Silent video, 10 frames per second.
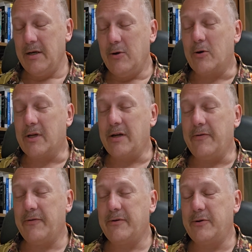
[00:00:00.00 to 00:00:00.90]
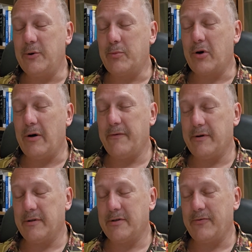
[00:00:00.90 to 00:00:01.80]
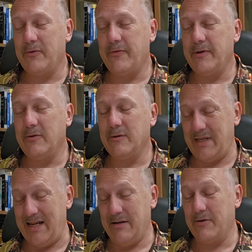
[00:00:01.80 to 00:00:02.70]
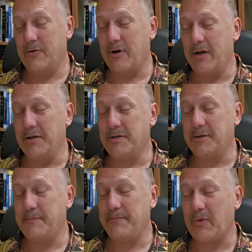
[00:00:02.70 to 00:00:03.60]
your gift and your providence fulfilled in Christ.